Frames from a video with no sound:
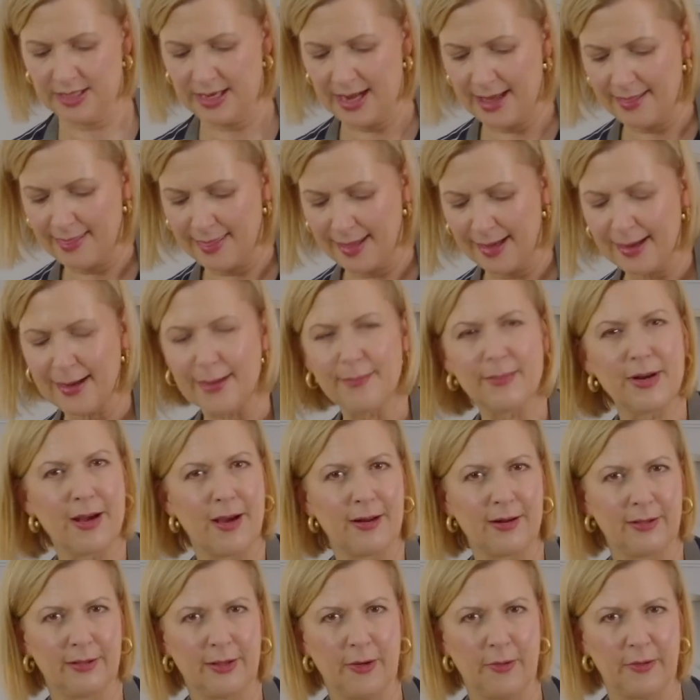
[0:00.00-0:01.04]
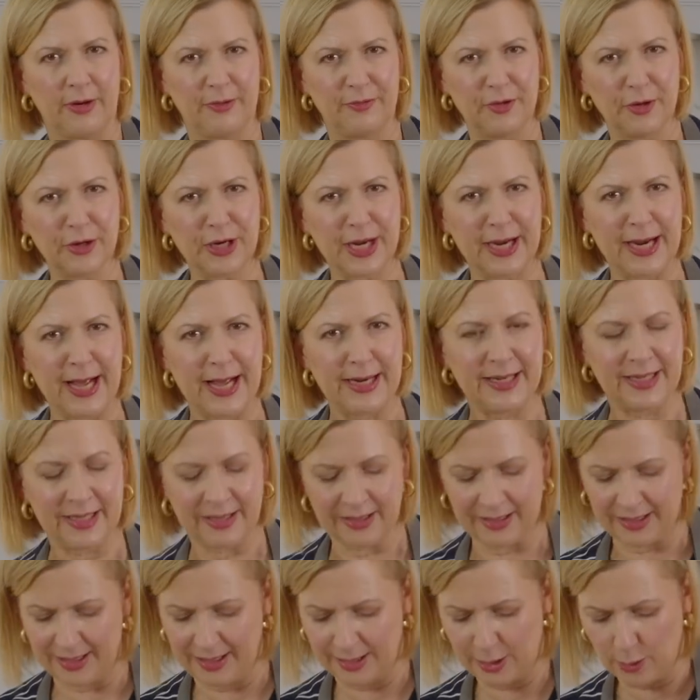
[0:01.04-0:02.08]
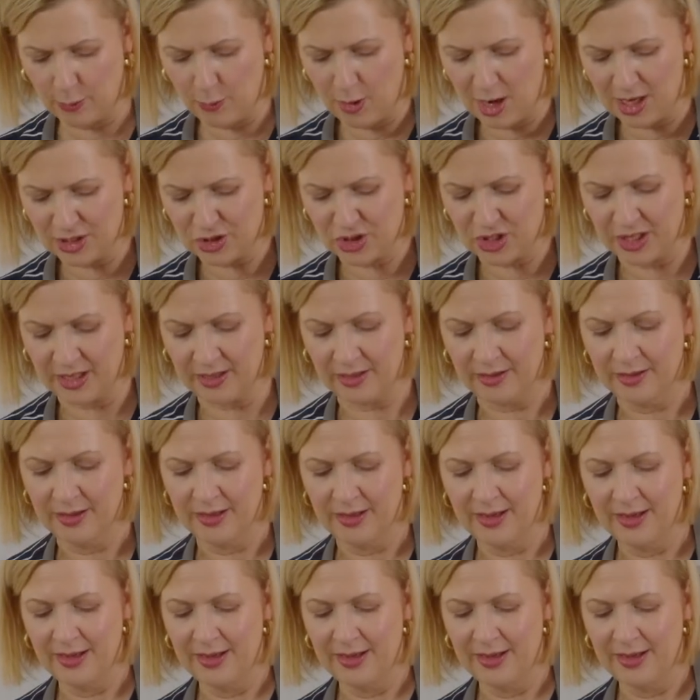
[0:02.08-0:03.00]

And I think I'm not alone. If you're Canadian and you're watching,